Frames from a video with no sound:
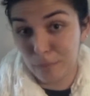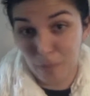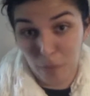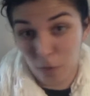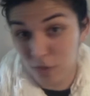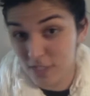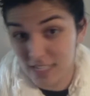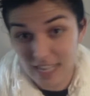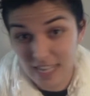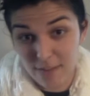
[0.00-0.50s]

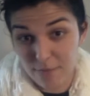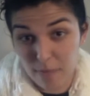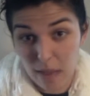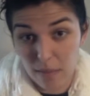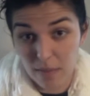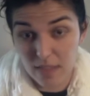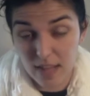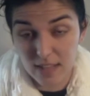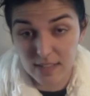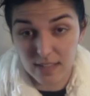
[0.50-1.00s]
we'll see if
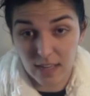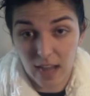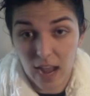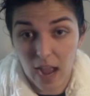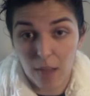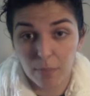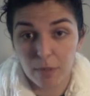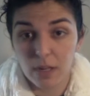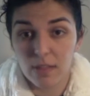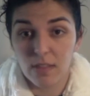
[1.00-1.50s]
maybe that's going to
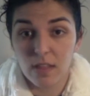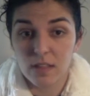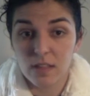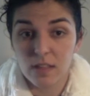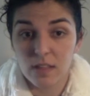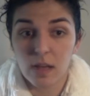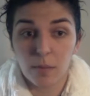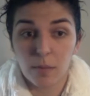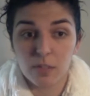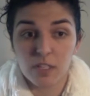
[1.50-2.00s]
happen in
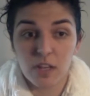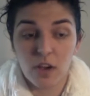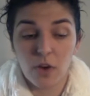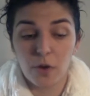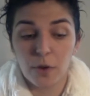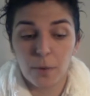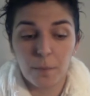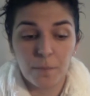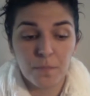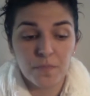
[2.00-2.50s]
this episode.